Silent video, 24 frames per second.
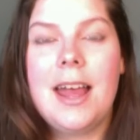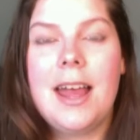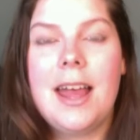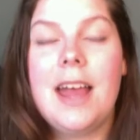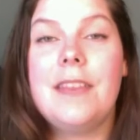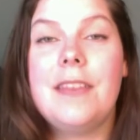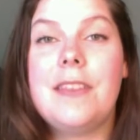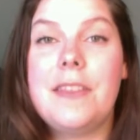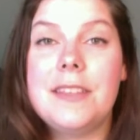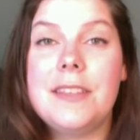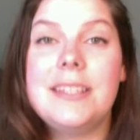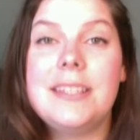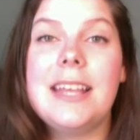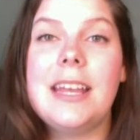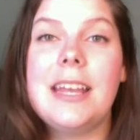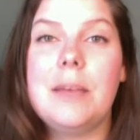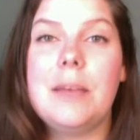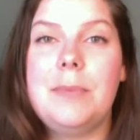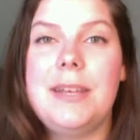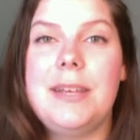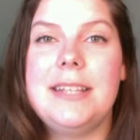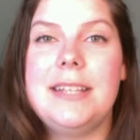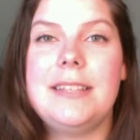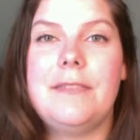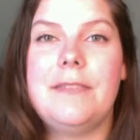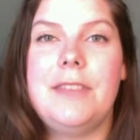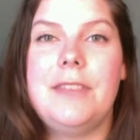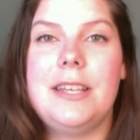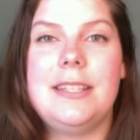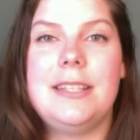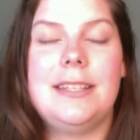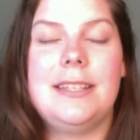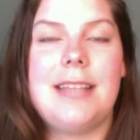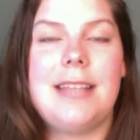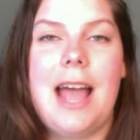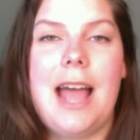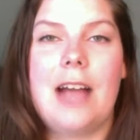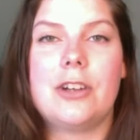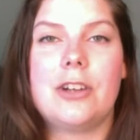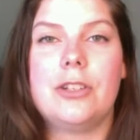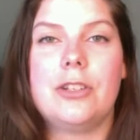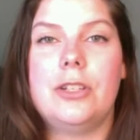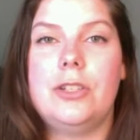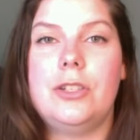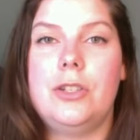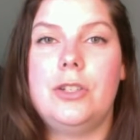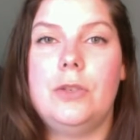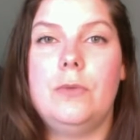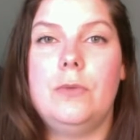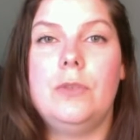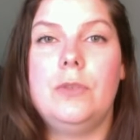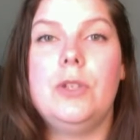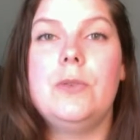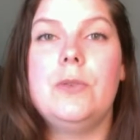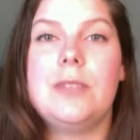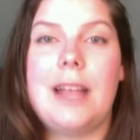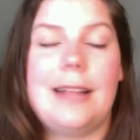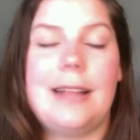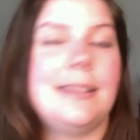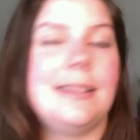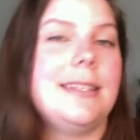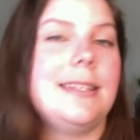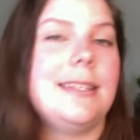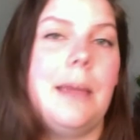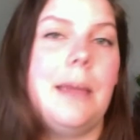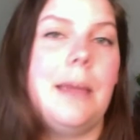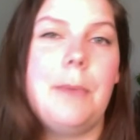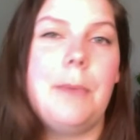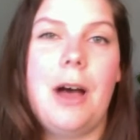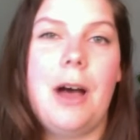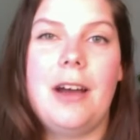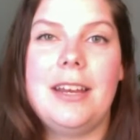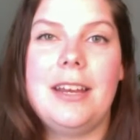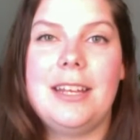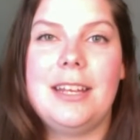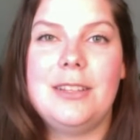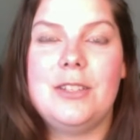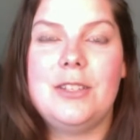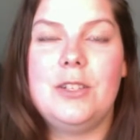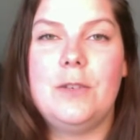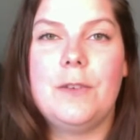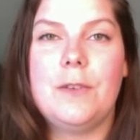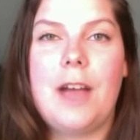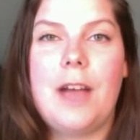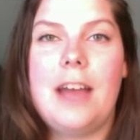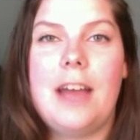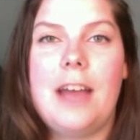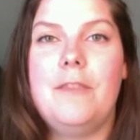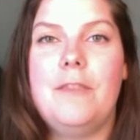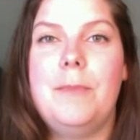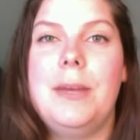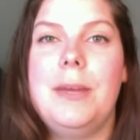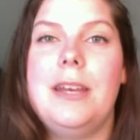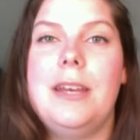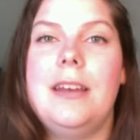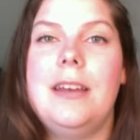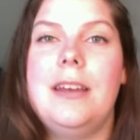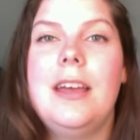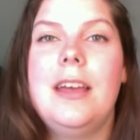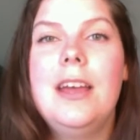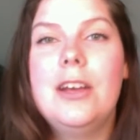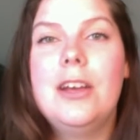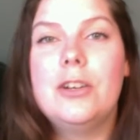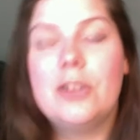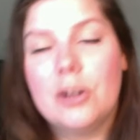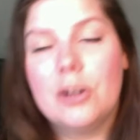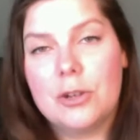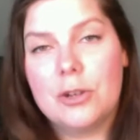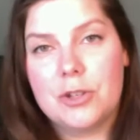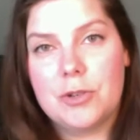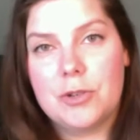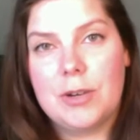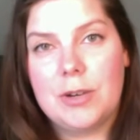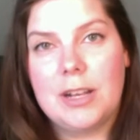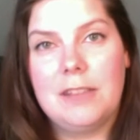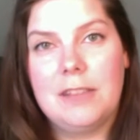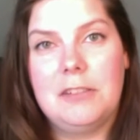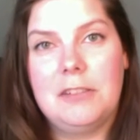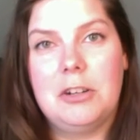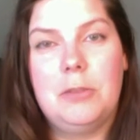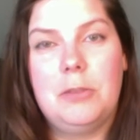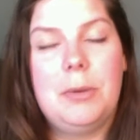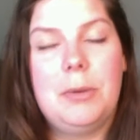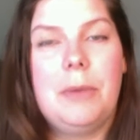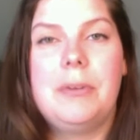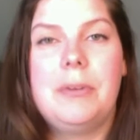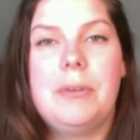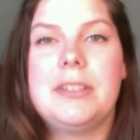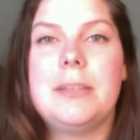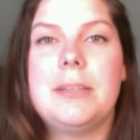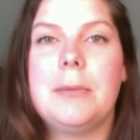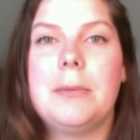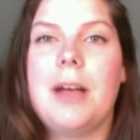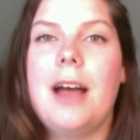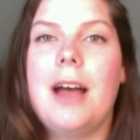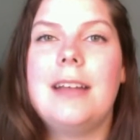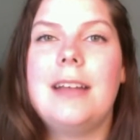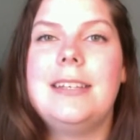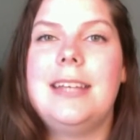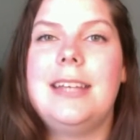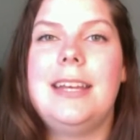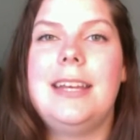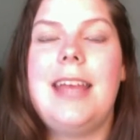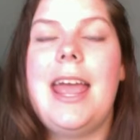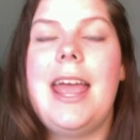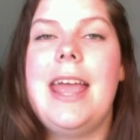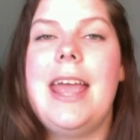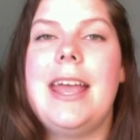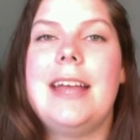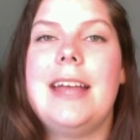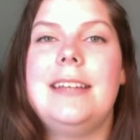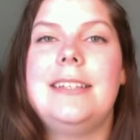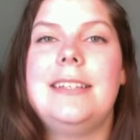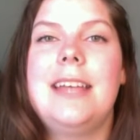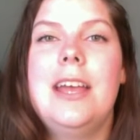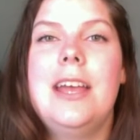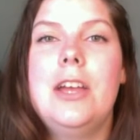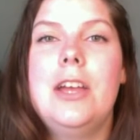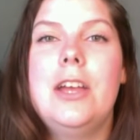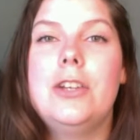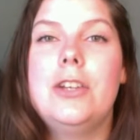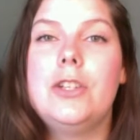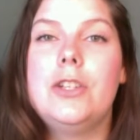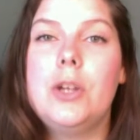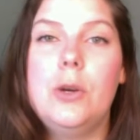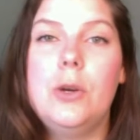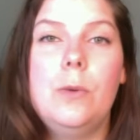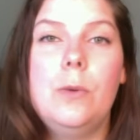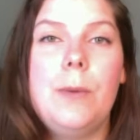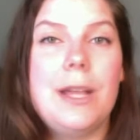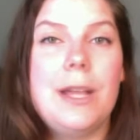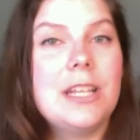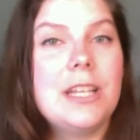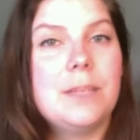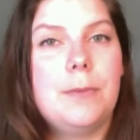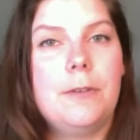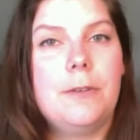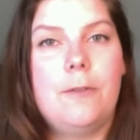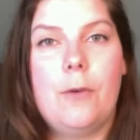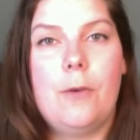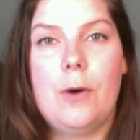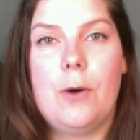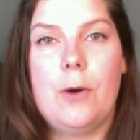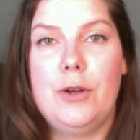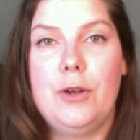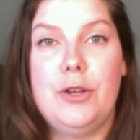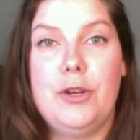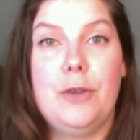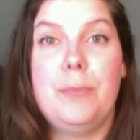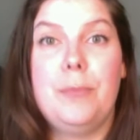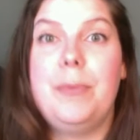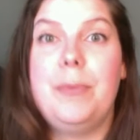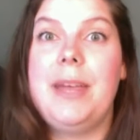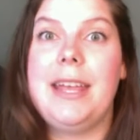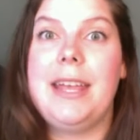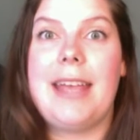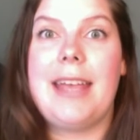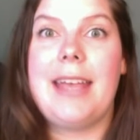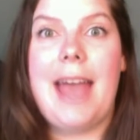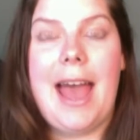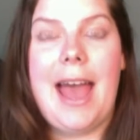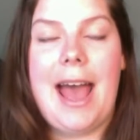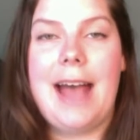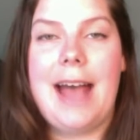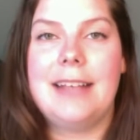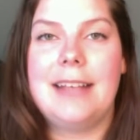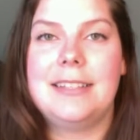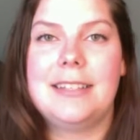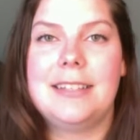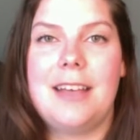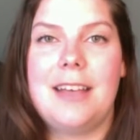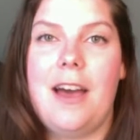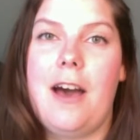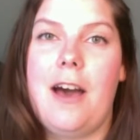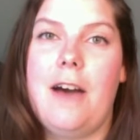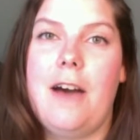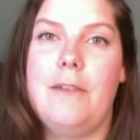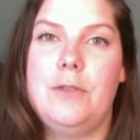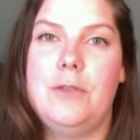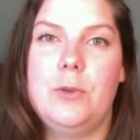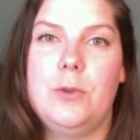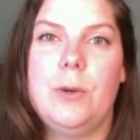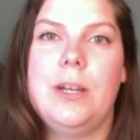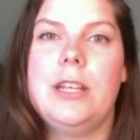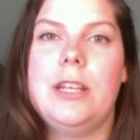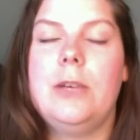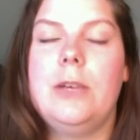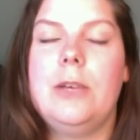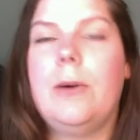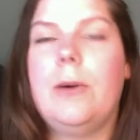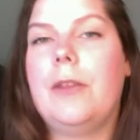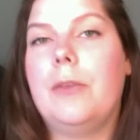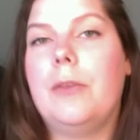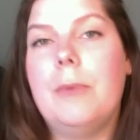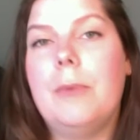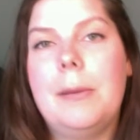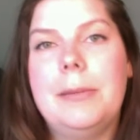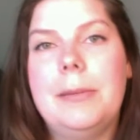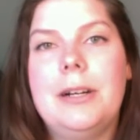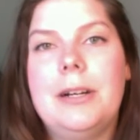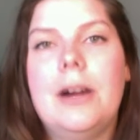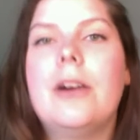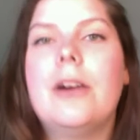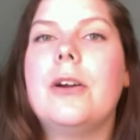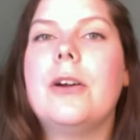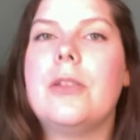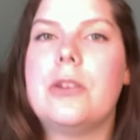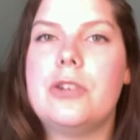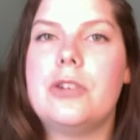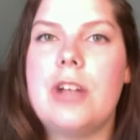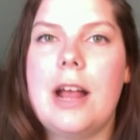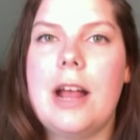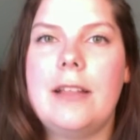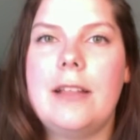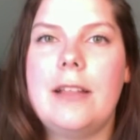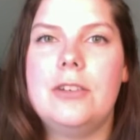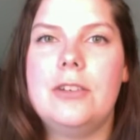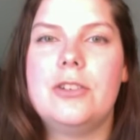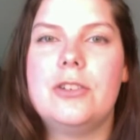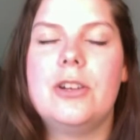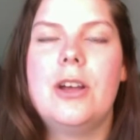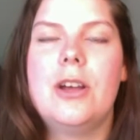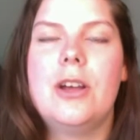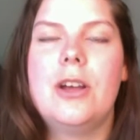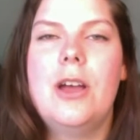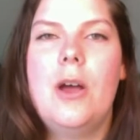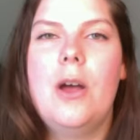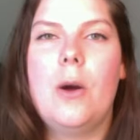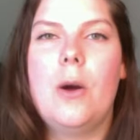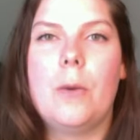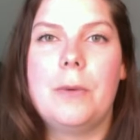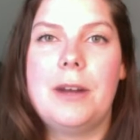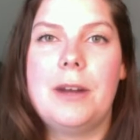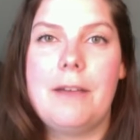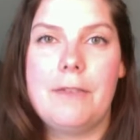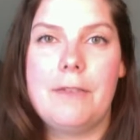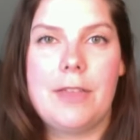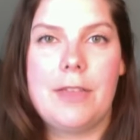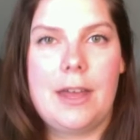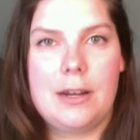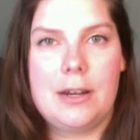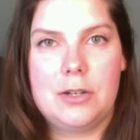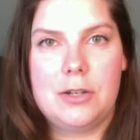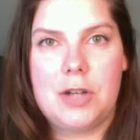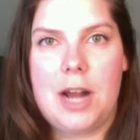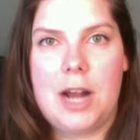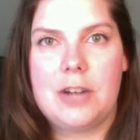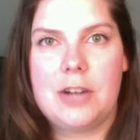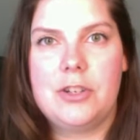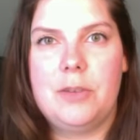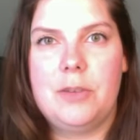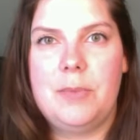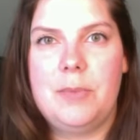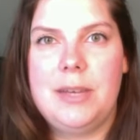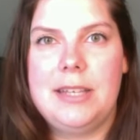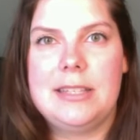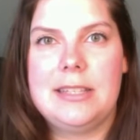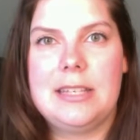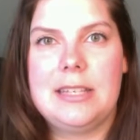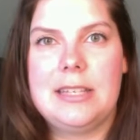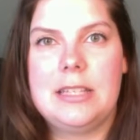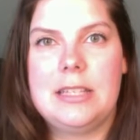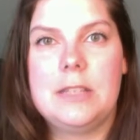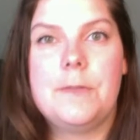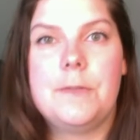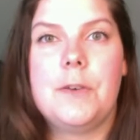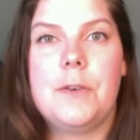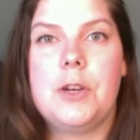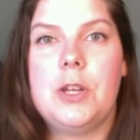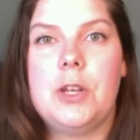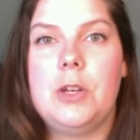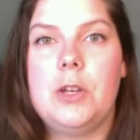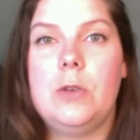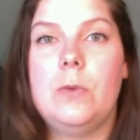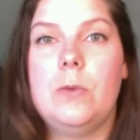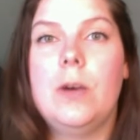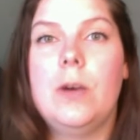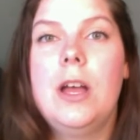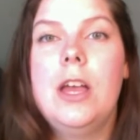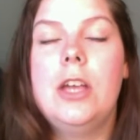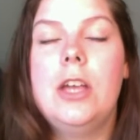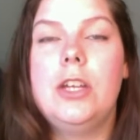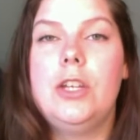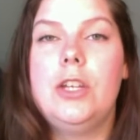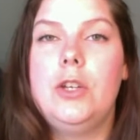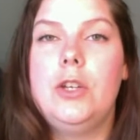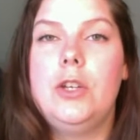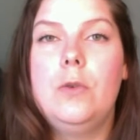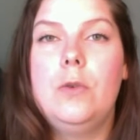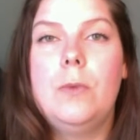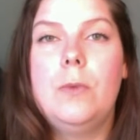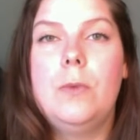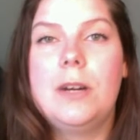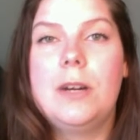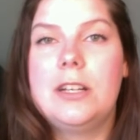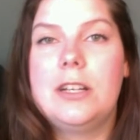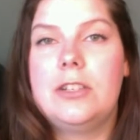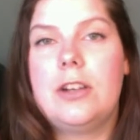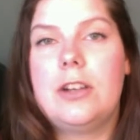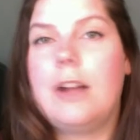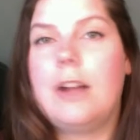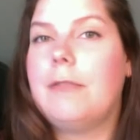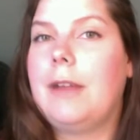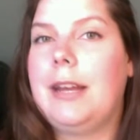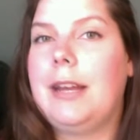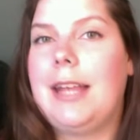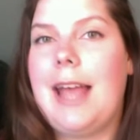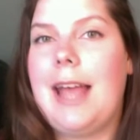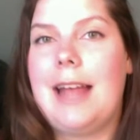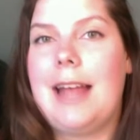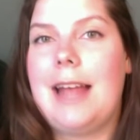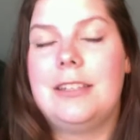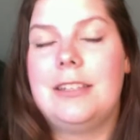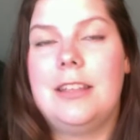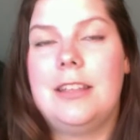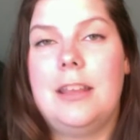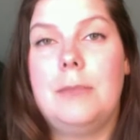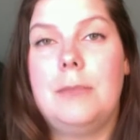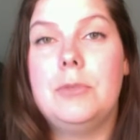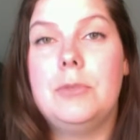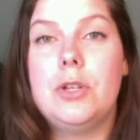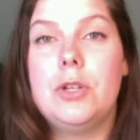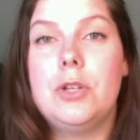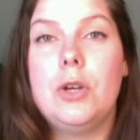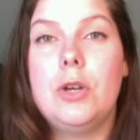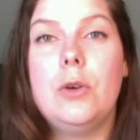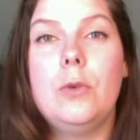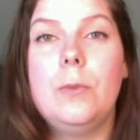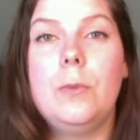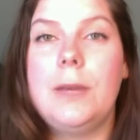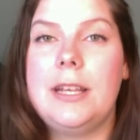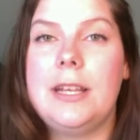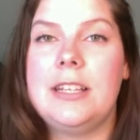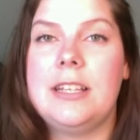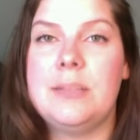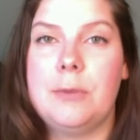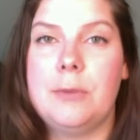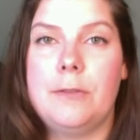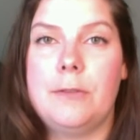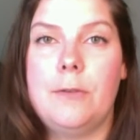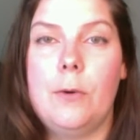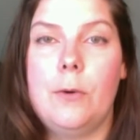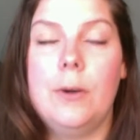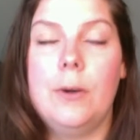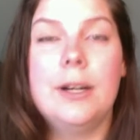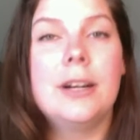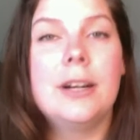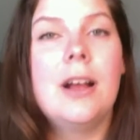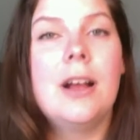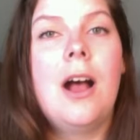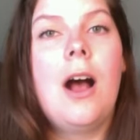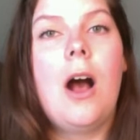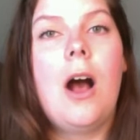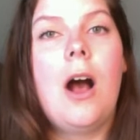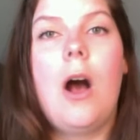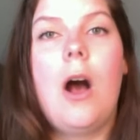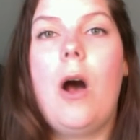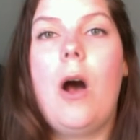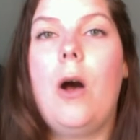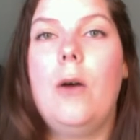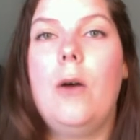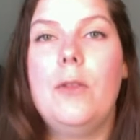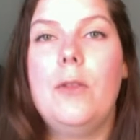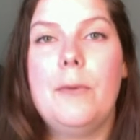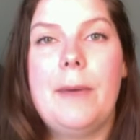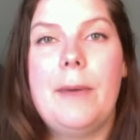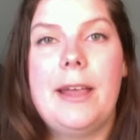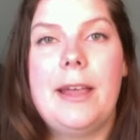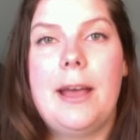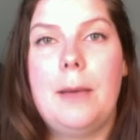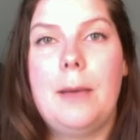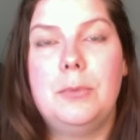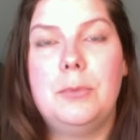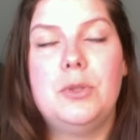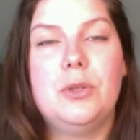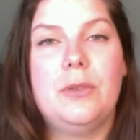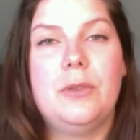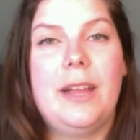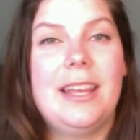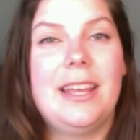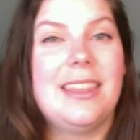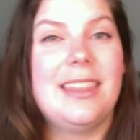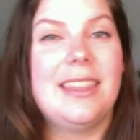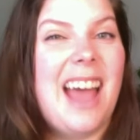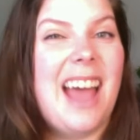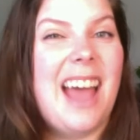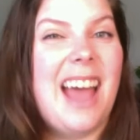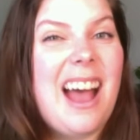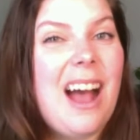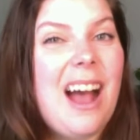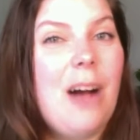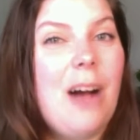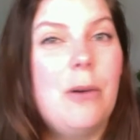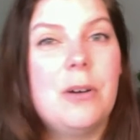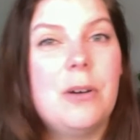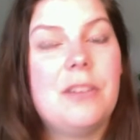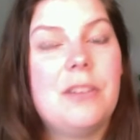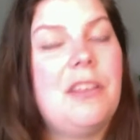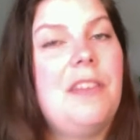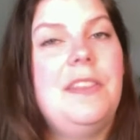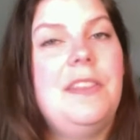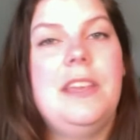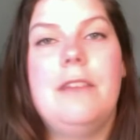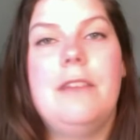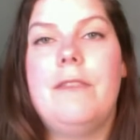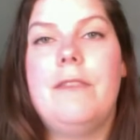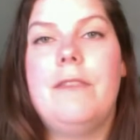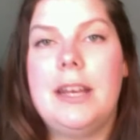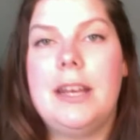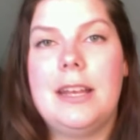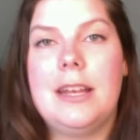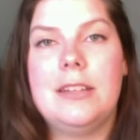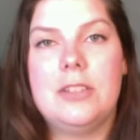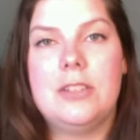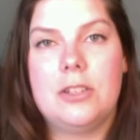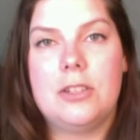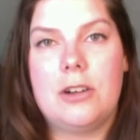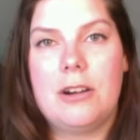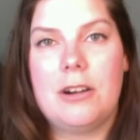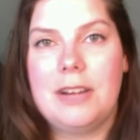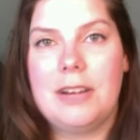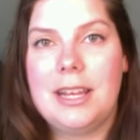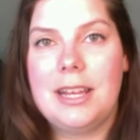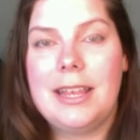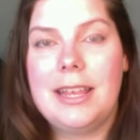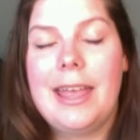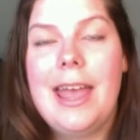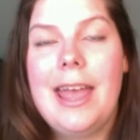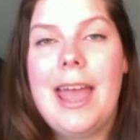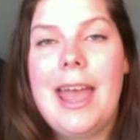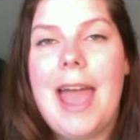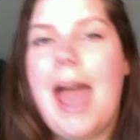Then the second piece of this is actually to use that same audience you've kind of been nurturing a little bit with some content, and 2 weeks before your big ask of joining you on the webinar or the challenge or whatever that attraction piece is for you, you want to start running ads to them 2 weeks before, all the way up to like the hour that the event is starting.